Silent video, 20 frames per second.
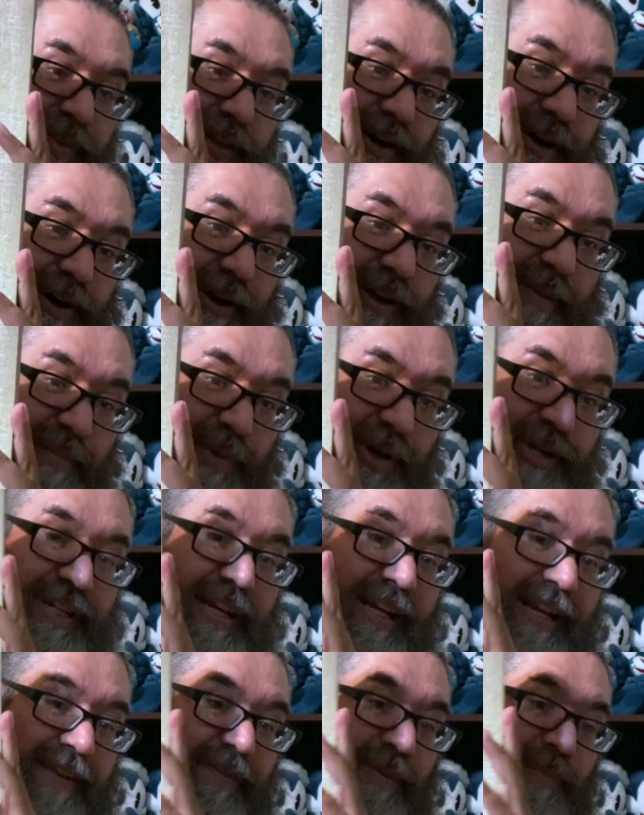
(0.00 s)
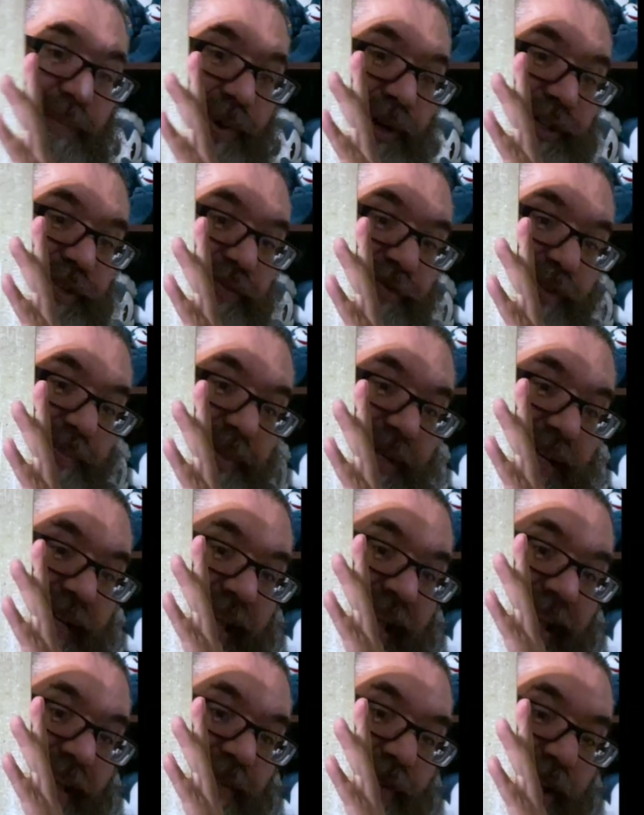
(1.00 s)
early merch, and even merch from
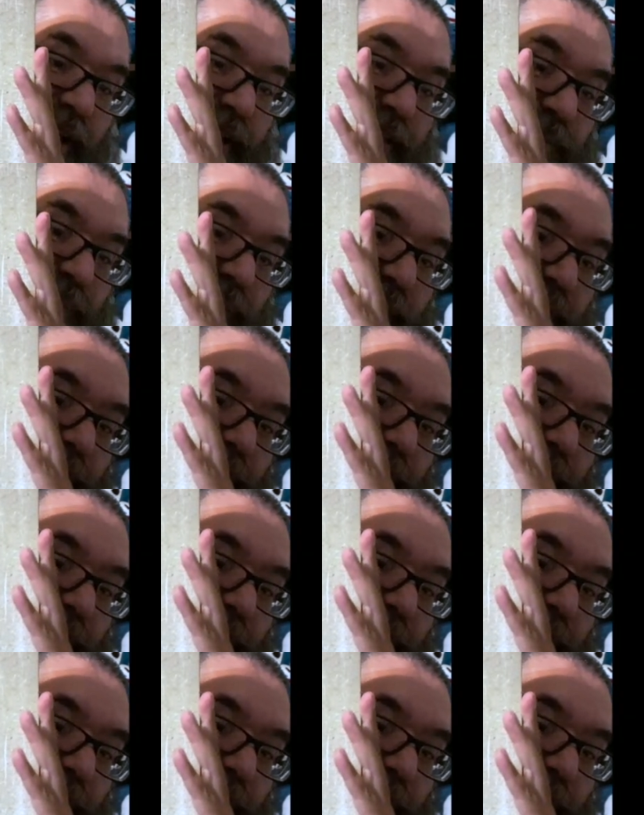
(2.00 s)
today of Oswald